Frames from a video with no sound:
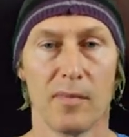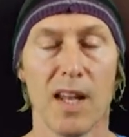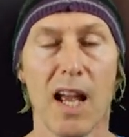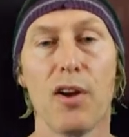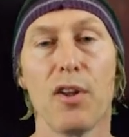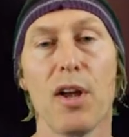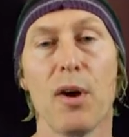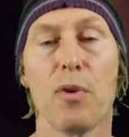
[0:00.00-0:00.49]

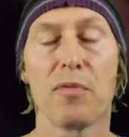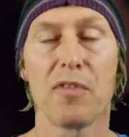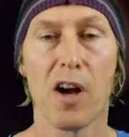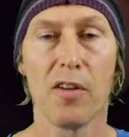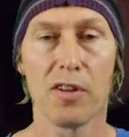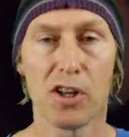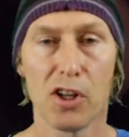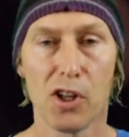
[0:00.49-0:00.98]
Now that we've
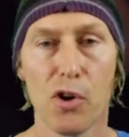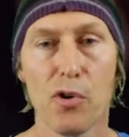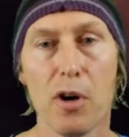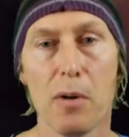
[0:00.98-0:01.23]
got the glue